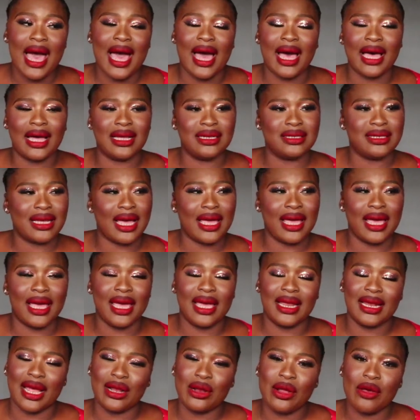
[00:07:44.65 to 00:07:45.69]
and
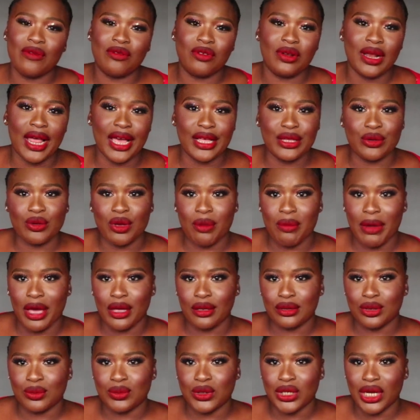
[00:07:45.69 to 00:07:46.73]
again, I don't even like the way
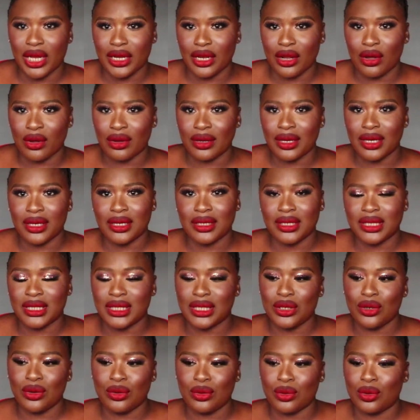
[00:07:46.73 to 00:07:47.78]
my YouTube channel
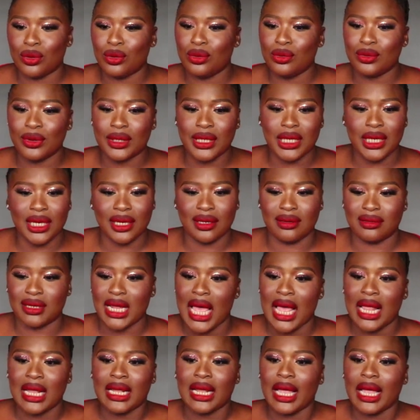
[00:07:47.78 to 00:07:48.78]
is, you know, looking.